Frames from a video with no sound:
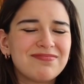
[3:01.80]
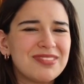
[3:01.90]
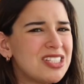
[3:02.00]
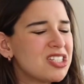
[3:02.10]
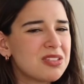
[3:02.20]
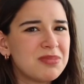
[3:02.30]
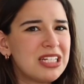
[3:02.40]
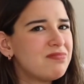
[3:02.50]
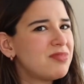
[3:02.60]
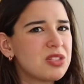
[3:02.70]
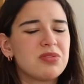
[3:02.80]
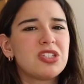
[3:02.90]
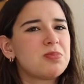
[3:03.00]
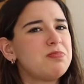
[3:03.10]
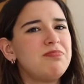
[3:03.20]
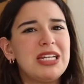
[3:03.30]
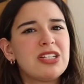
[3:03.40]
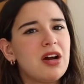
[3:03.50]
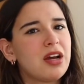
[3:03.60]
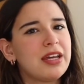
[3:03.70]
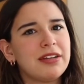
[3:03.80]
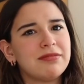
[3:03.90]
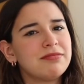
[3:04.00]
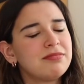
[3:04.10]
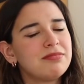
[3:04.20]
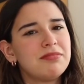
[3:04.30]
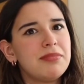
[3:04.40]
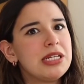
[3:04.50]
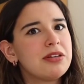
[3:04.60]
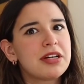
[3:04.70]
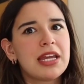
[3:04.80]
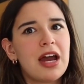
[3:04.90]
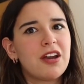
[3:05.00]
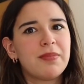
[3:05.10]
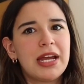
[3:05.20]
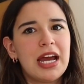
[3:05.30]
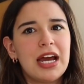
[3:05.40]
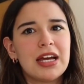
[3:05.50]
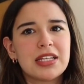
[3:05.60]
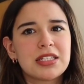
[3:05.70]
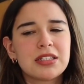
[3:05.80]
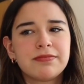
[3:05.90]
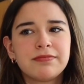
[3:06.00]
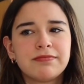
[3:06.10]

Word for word: It's just me. This was just me talking. Me talking out of my ass.